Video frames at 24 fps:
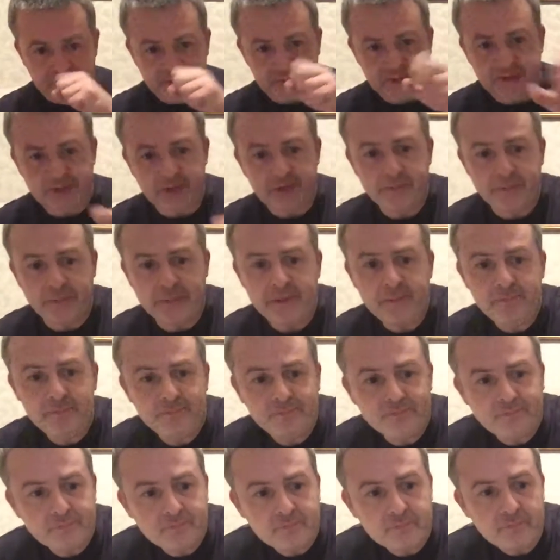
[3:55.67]
excuse me,
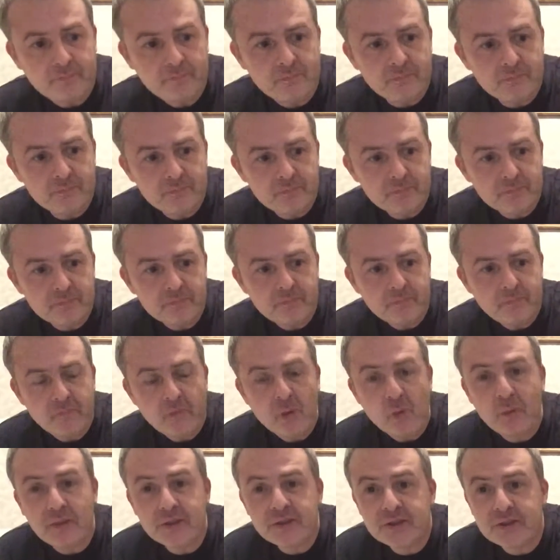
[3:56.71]

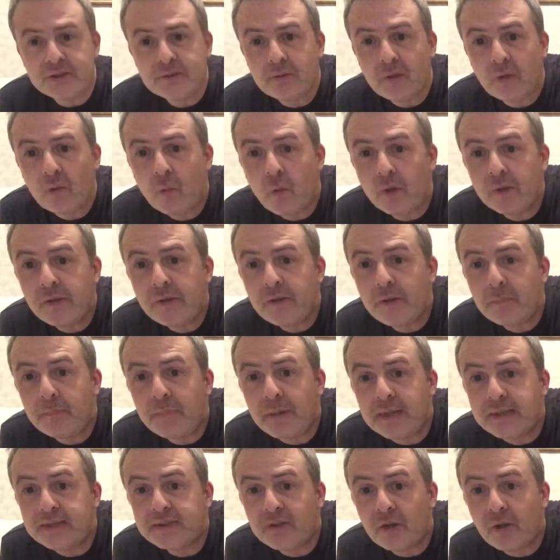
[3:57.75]
which is one of the
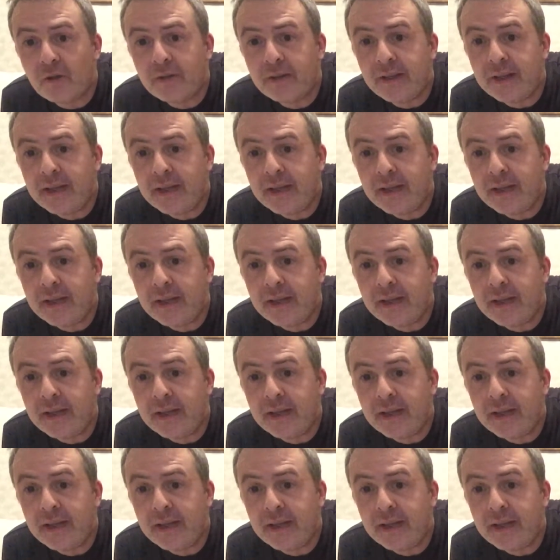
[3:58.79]
bits on